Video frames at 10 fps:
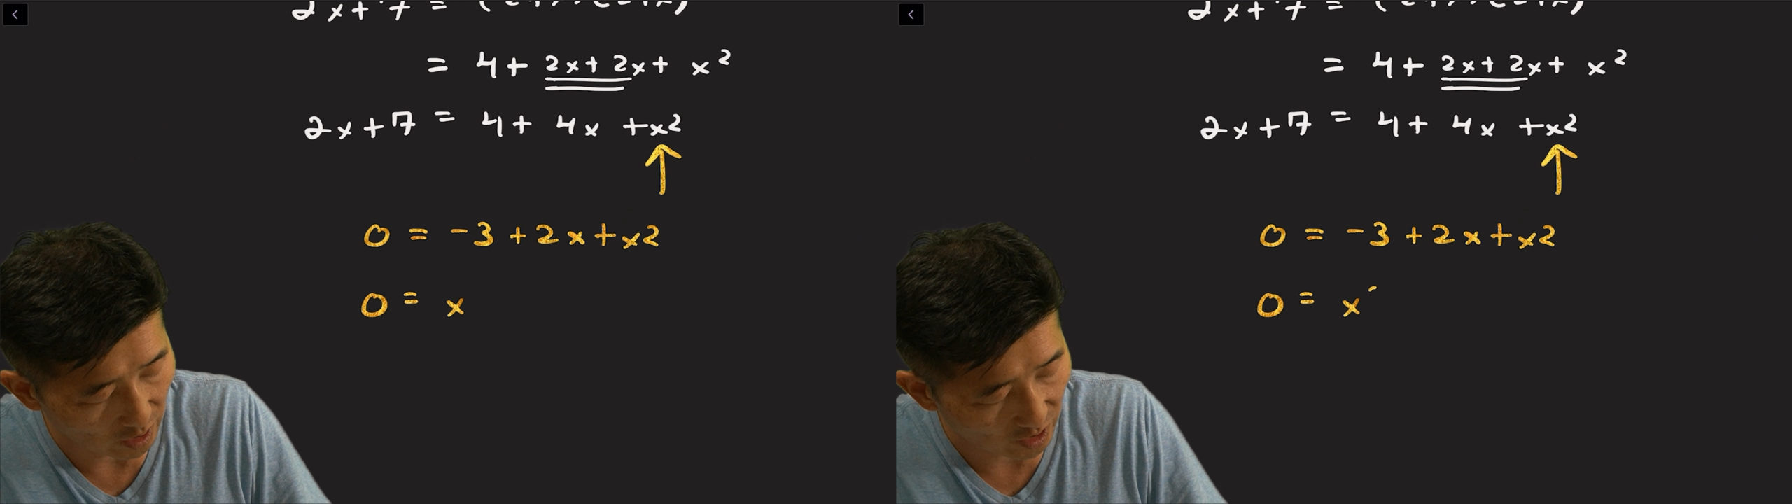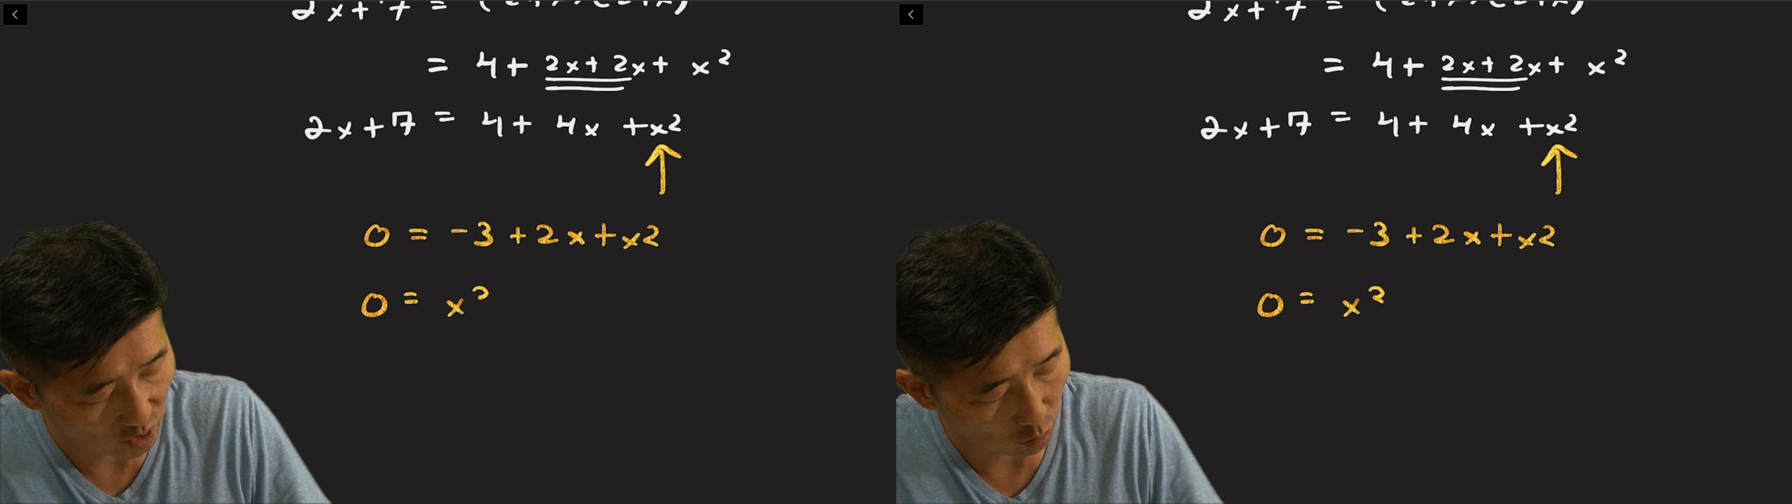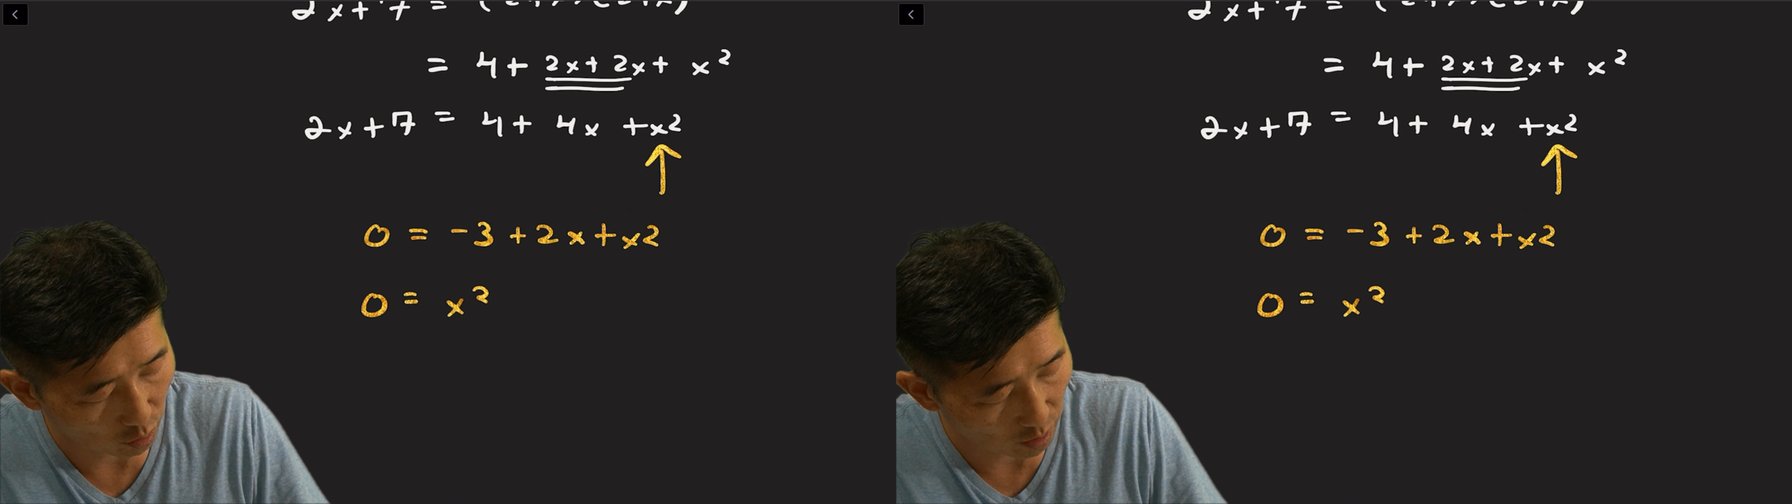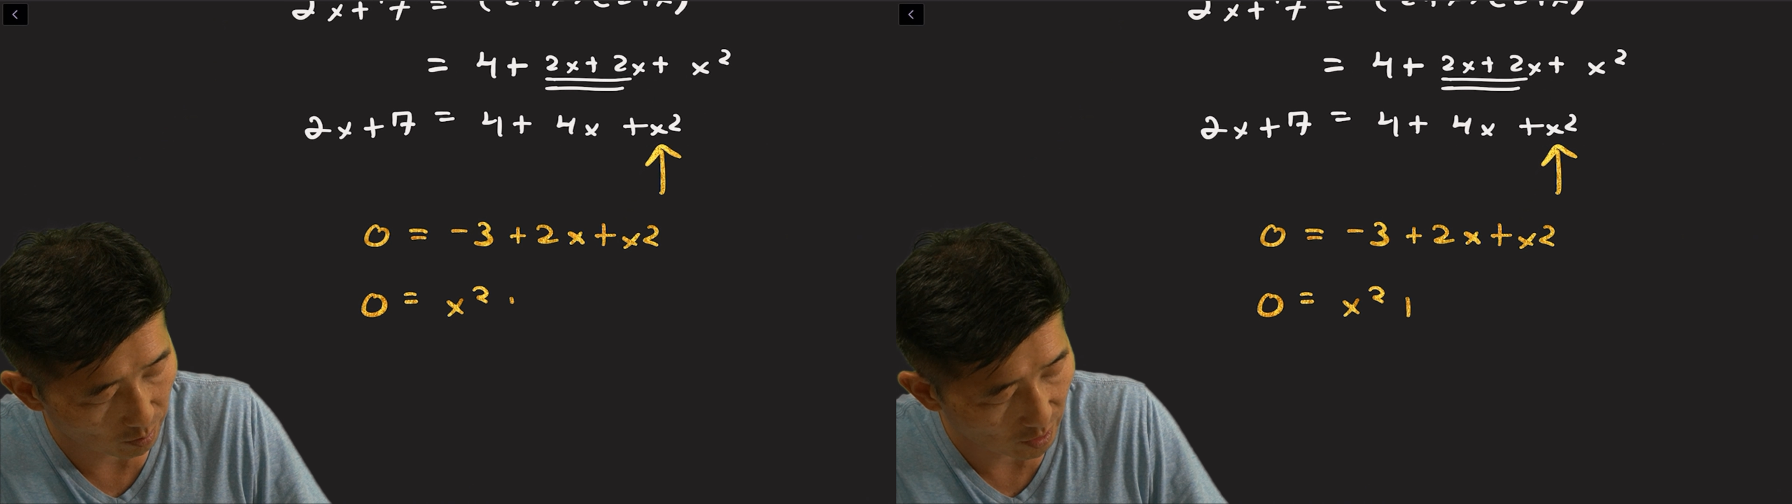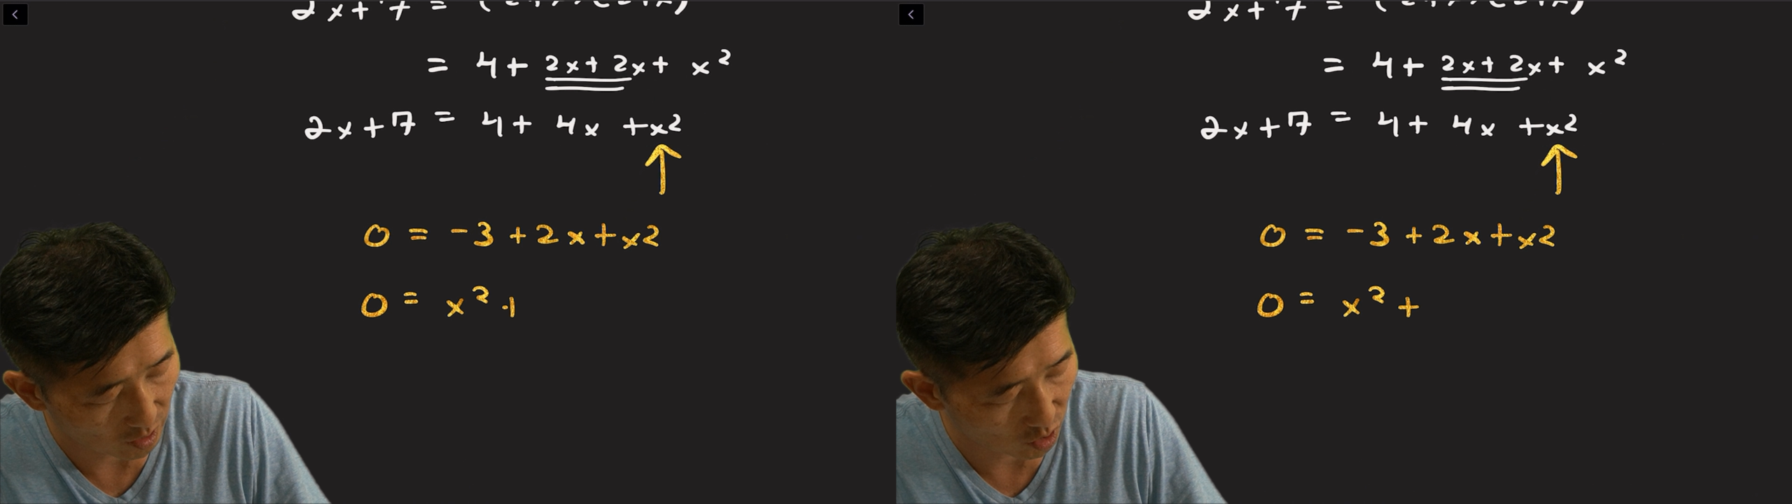X squared plus